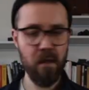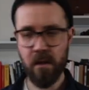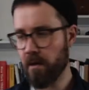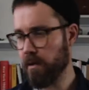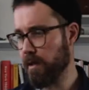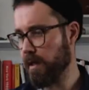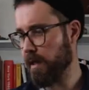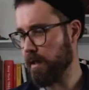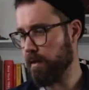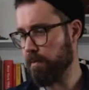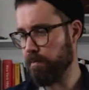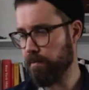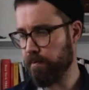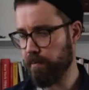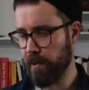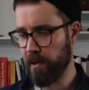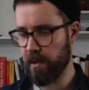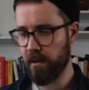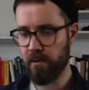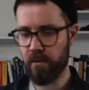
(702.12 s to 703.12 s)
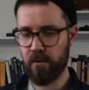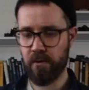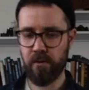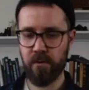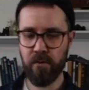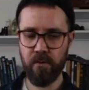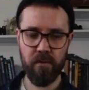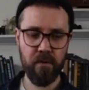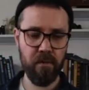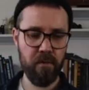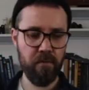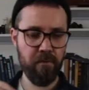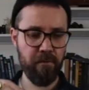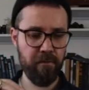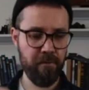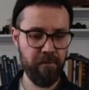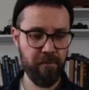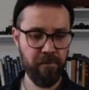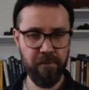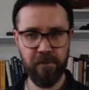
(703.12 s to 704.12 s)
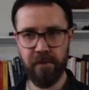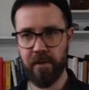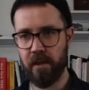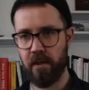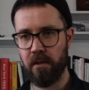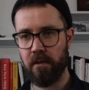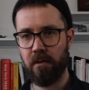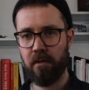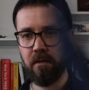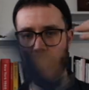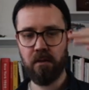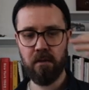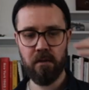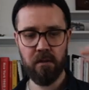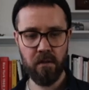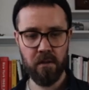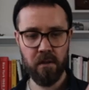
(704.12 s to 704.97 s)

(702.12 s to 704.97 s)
Okay, but to the fits.